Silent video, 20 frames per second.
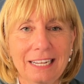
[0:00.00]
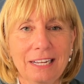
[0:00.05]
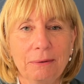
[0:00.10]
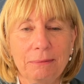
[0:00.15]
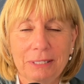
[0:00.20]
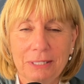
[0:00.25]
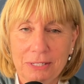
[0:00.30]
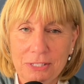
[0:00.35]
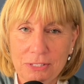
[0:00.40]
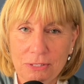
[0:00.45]
We
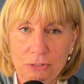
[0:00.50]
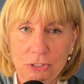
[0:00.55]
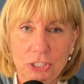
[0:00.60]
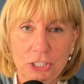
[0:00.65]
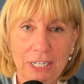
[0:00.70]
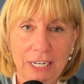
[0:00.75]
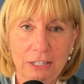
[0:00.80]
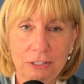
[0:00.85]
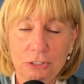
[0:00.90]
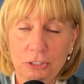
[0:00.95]
also
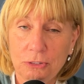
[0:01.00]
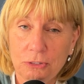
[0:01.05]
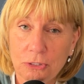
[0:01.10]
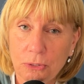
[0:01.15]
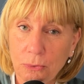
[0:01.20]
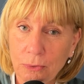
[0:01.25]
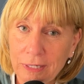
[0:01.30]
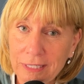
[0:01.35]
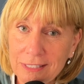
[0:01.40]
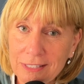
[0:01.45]
share
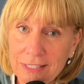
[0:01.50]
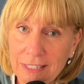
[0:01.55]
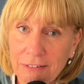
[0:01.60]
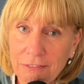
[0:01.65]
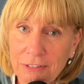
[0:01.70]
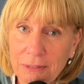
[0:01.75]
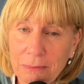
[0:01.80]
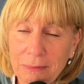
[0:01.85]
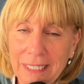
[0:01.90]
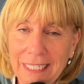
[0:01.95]
tutorials
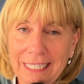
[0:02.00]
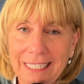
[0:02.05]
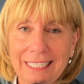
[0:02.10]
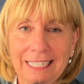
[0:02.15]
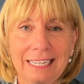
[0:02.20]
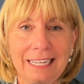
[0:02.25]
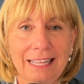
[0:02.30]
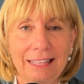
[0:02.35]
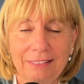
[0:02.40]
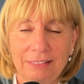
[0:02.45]
every week.
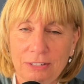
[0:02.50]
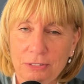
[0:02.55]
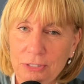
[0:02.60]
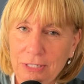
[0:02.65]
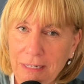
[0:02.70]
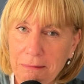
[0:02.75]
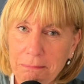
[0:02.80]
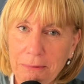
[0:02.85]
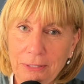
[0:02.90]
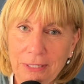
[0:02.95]
Those
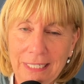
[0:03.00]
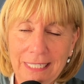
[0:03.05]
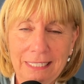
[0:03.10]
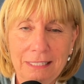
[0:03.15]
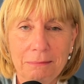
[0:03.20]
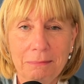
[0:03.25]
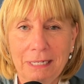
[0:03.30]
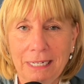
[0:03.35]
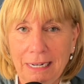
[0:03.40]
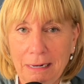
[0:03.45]
get put in. The
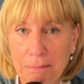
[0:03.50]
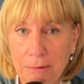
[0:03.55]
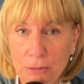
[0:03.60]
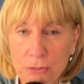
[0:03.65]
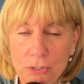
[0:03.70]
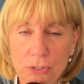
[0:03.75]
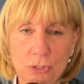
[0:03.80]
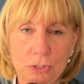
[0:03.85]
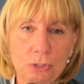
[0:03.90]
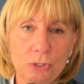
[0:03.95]
minute I
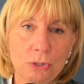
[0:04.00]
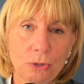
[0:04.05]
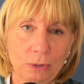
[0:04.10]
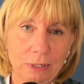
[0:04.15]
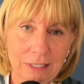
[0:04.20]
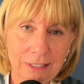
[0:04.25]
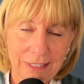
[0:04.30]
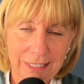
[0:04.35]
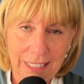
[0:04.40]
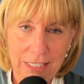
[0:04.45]
post a
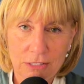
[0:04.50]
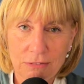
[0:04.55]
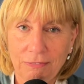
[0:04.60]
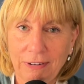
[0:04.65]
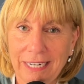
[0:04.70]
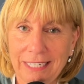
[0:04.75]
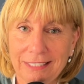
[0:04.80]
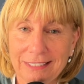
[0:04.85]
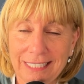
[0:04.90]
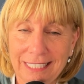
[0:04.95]
tutorial, it gets
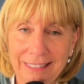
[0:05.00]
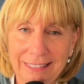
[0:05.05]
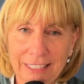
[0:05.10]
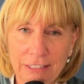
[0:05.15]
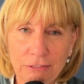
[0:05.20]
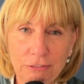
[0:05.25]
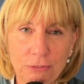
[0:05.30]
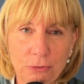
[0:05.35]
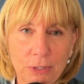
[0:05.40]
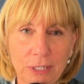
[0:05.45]
filed in there
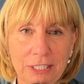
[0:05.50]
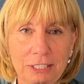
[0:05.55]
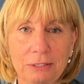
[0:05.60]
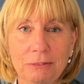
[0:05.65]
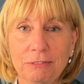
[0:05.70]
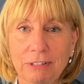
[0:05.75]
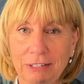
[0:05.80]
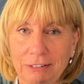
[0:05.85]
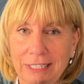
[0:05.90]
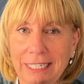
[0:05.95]
for you,
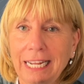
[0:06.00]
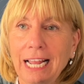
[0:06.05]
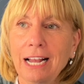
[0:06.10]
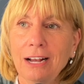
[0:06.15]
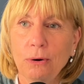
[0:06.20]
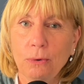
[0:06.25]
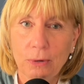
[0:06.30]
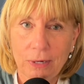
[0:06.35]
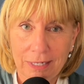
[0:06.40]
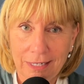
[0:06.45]
very
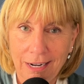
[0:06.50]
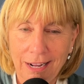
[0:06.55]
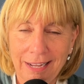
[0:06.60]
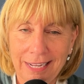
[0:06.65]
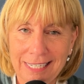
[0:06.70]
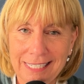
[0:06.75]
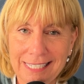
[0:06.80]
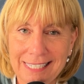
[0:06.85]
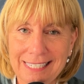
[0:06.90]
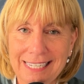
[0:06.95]

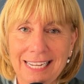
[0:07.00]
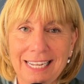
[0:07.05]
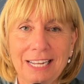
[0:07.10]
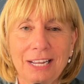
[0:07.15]
organized.